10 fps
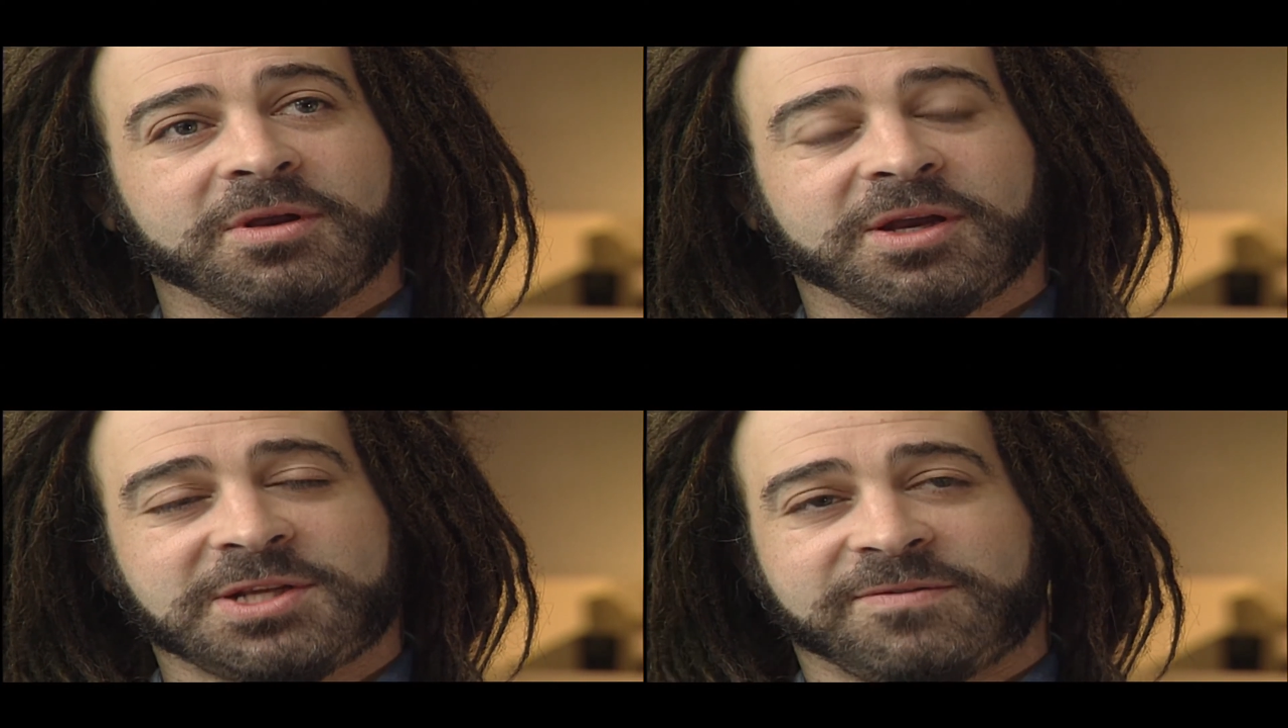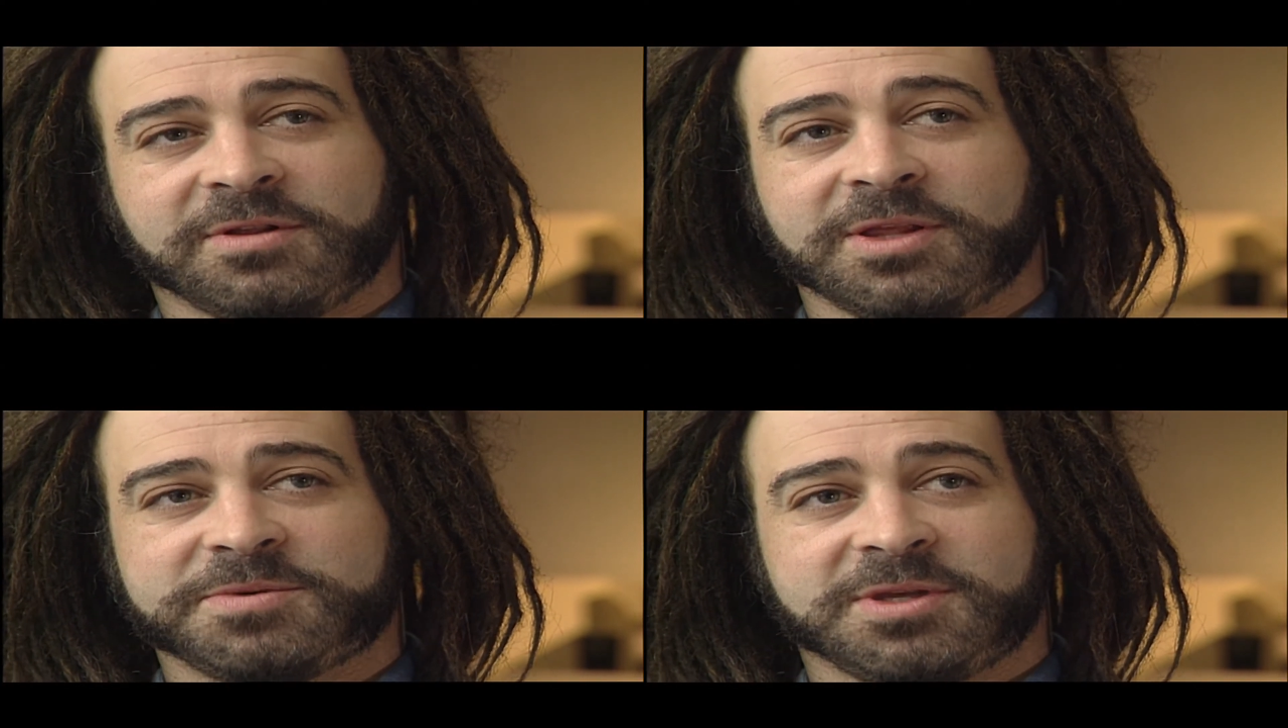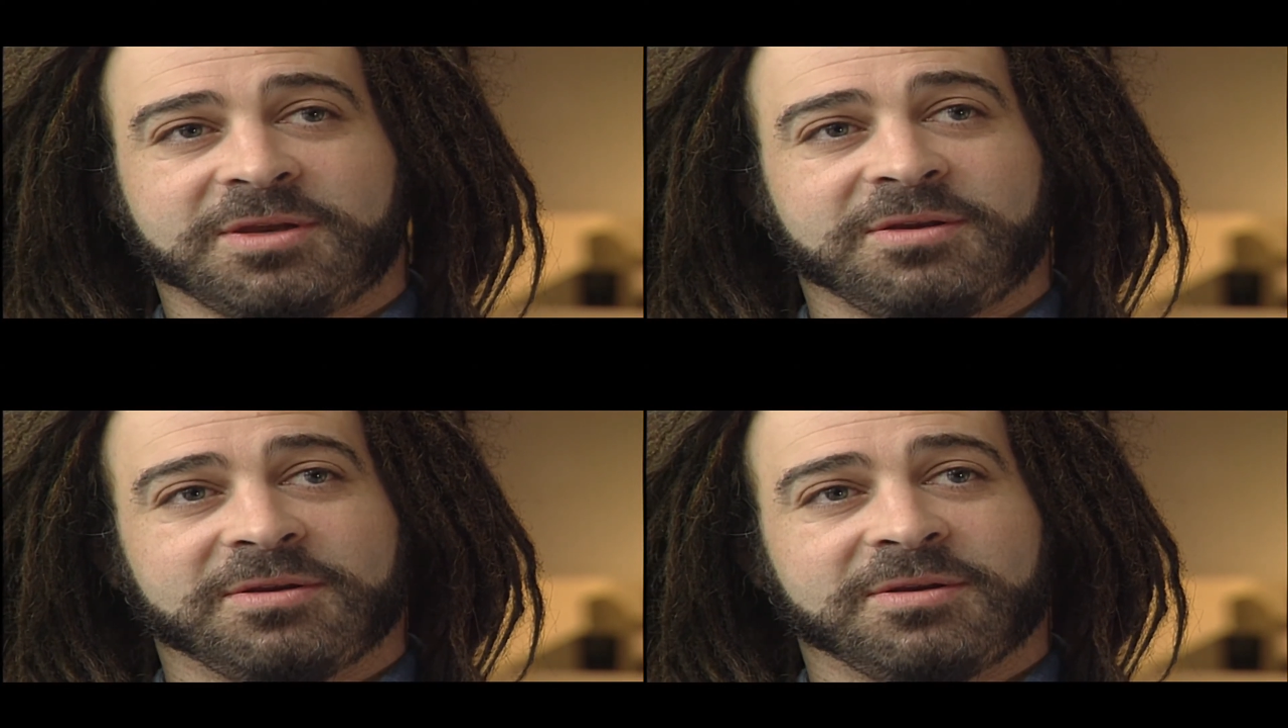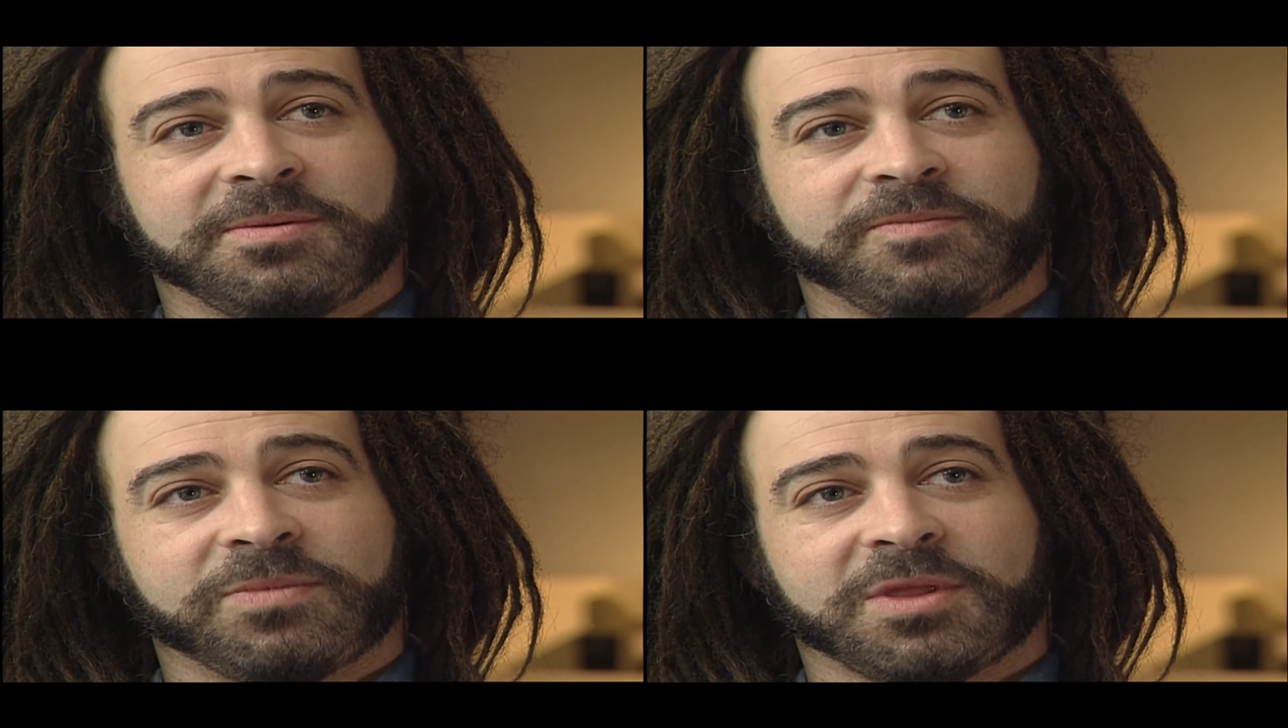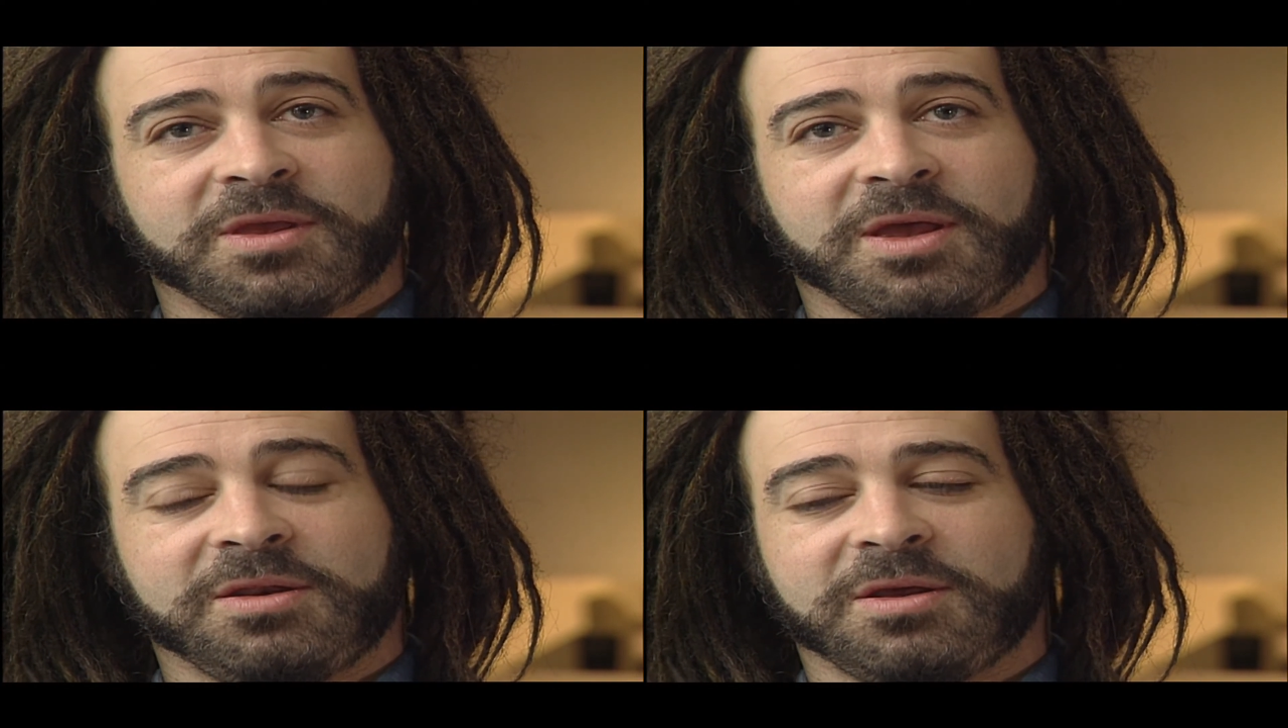because you have to lip sync,
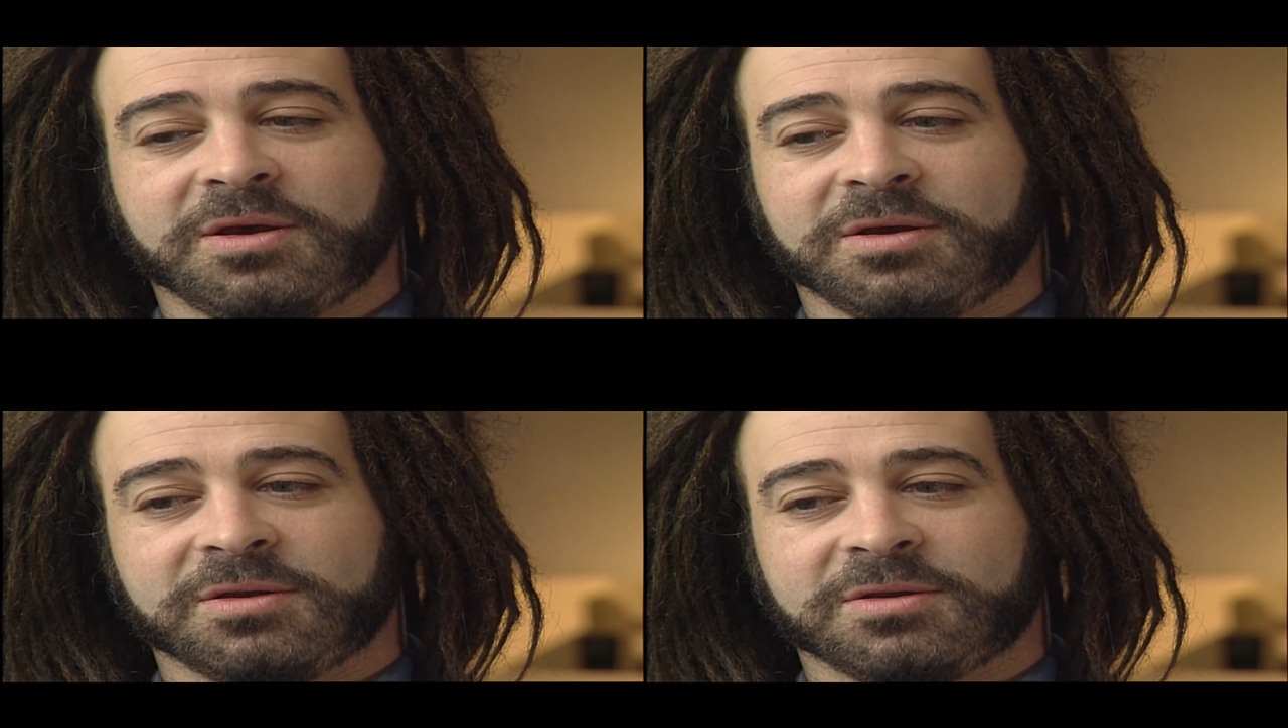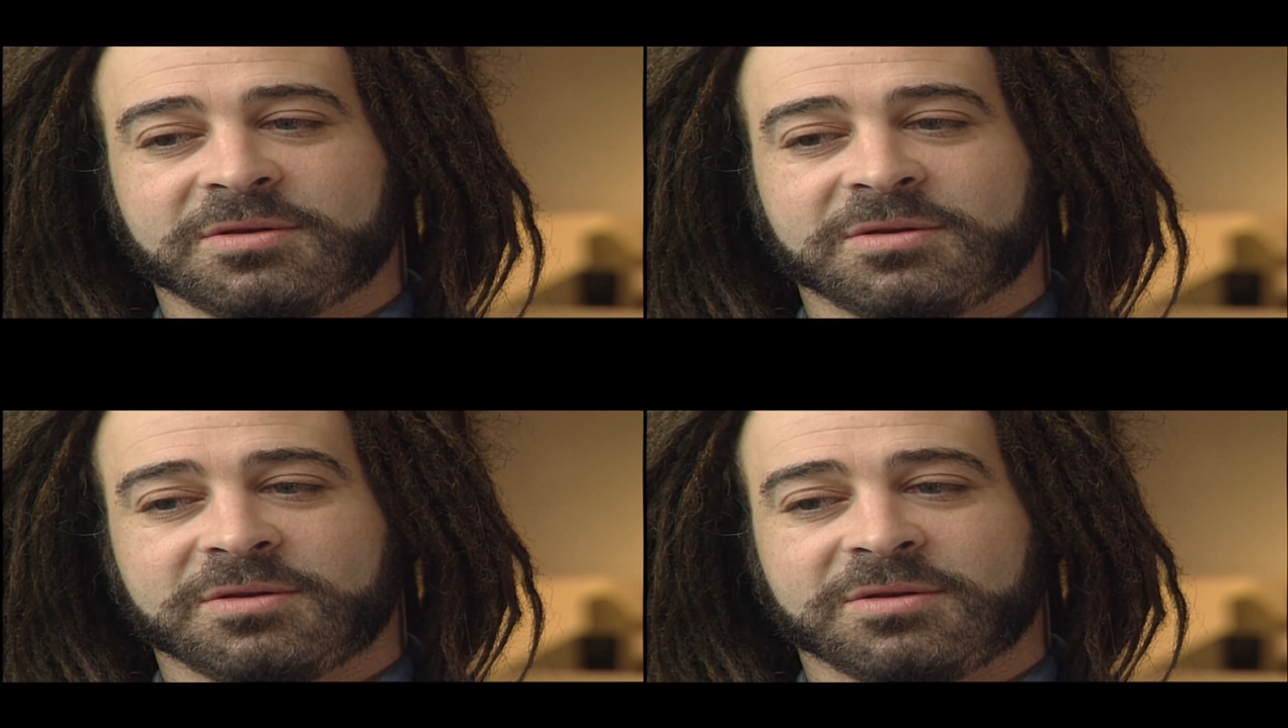and I